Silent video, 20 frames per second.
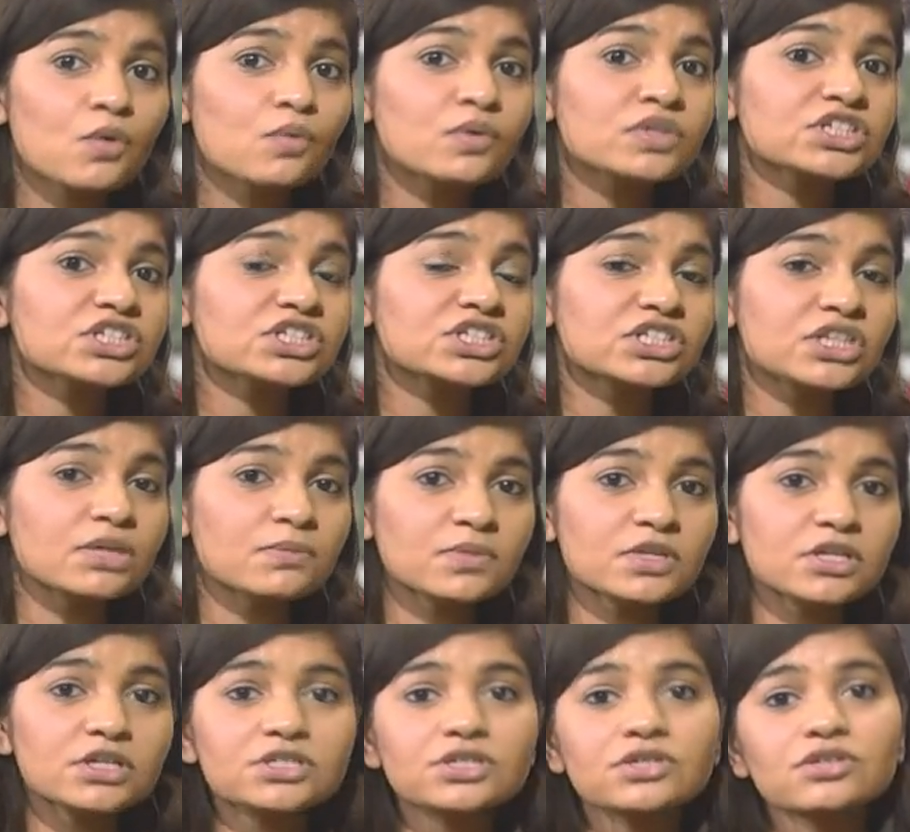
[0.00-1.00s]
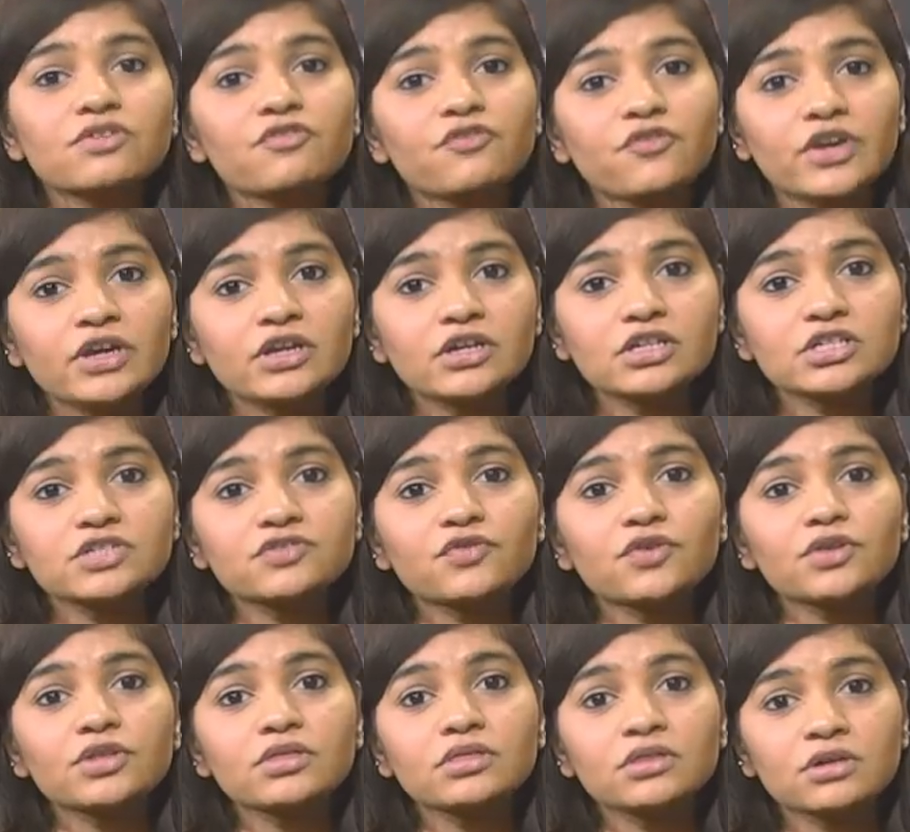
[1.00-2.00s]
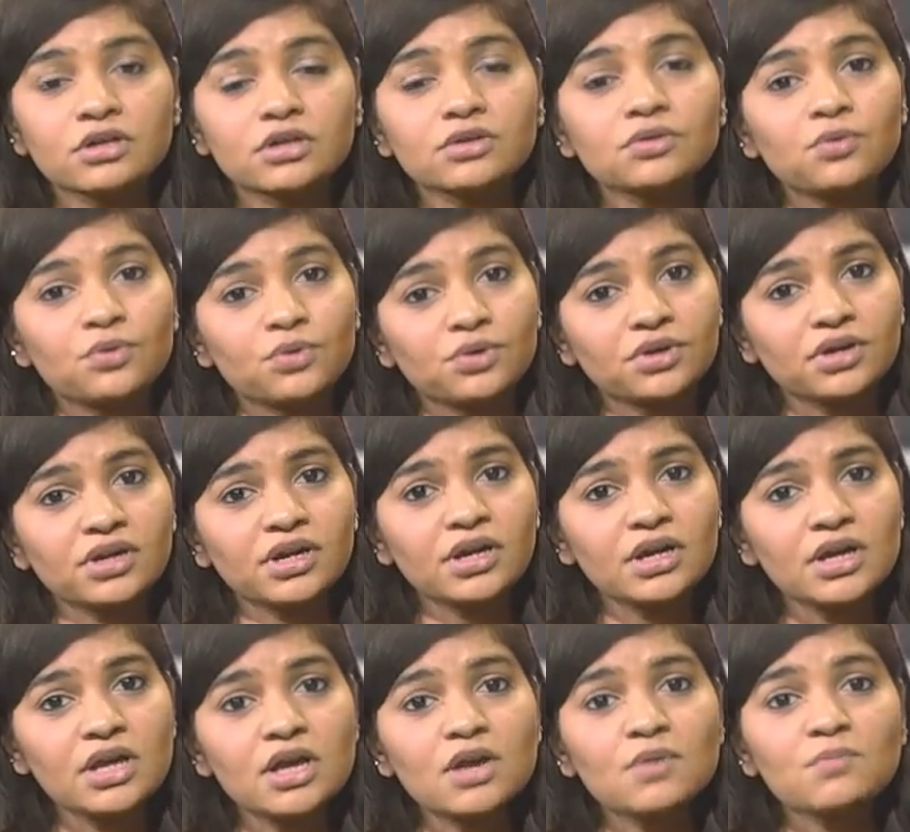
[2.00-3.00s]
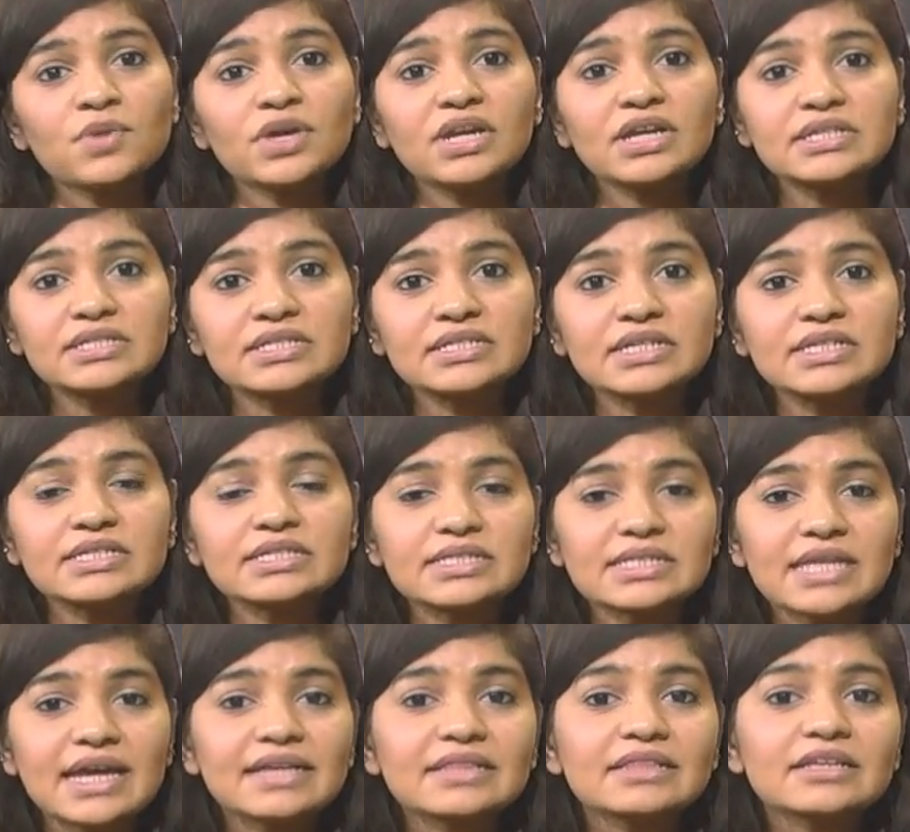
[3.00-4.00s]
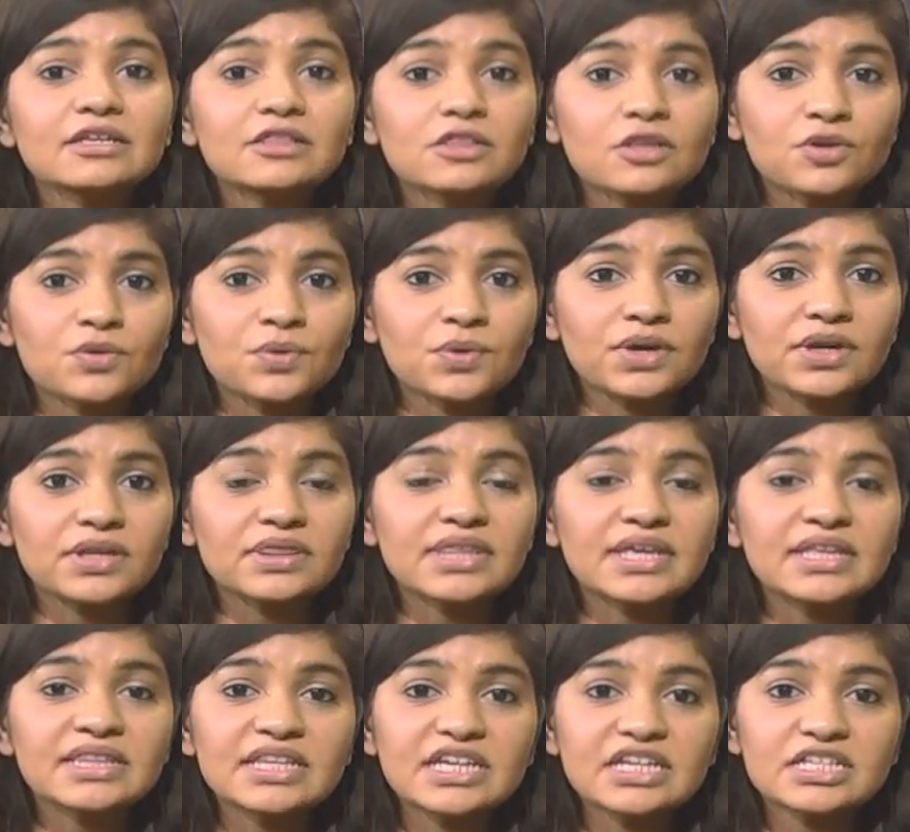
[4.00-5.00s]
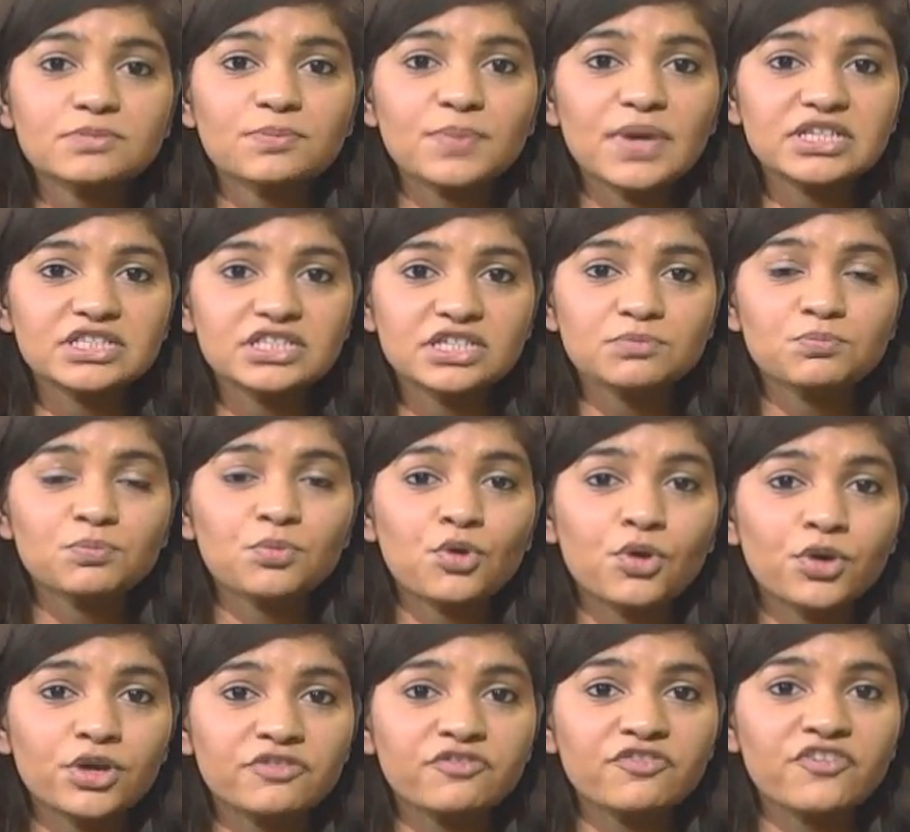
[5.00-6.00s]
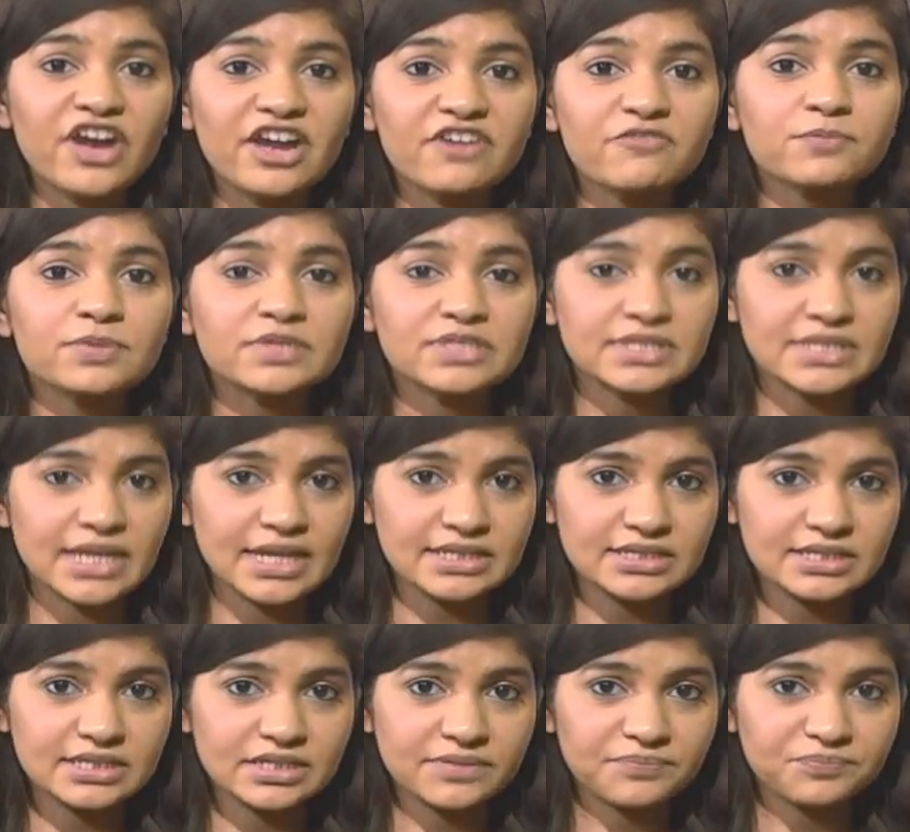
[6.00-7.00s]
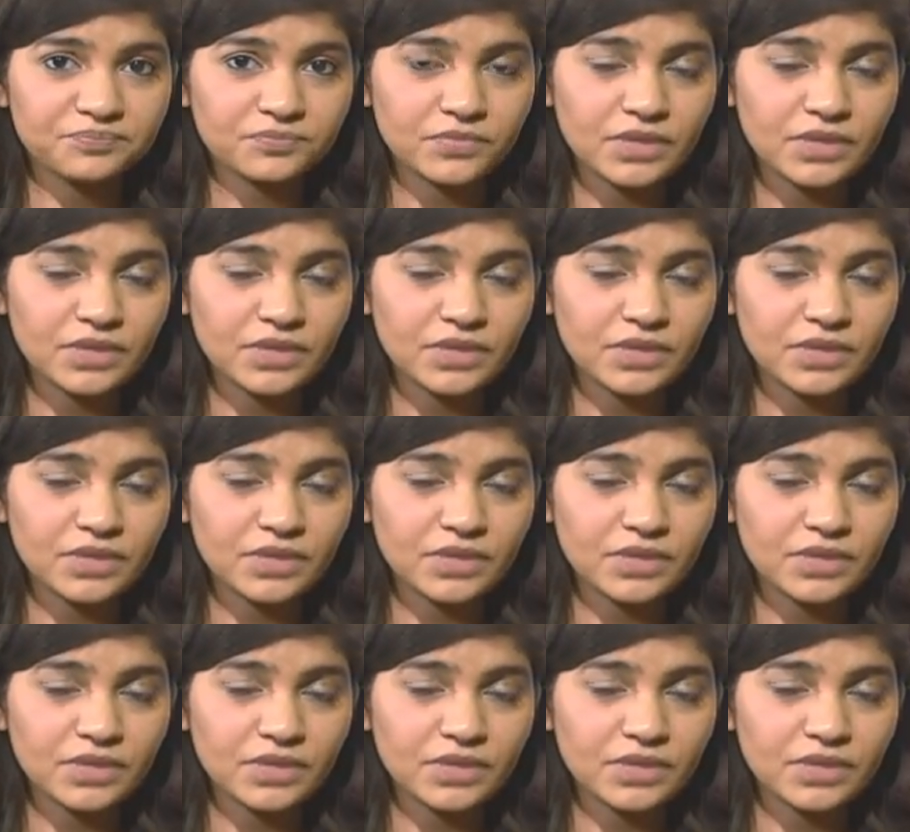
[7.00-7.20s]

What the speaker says: which is similar to the figures for the third quarter, but is still slightly lower than the expected 0.5%.